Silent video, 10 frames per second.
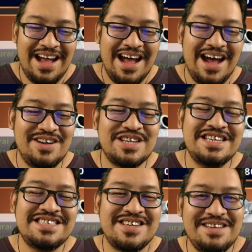I was gonna
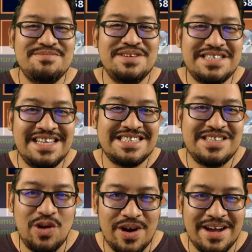say Machinist
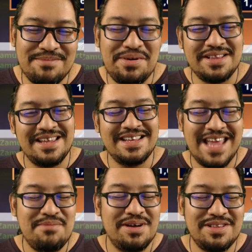Dora, but it
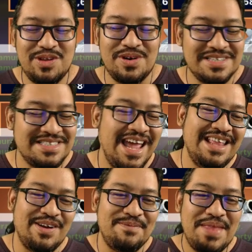came out Doris.
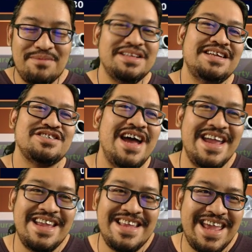Anyway, I'm gonna
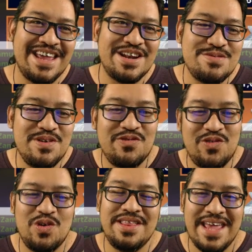try and get her
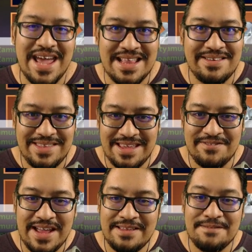before the end of the
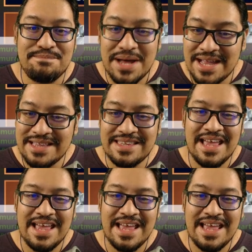event, but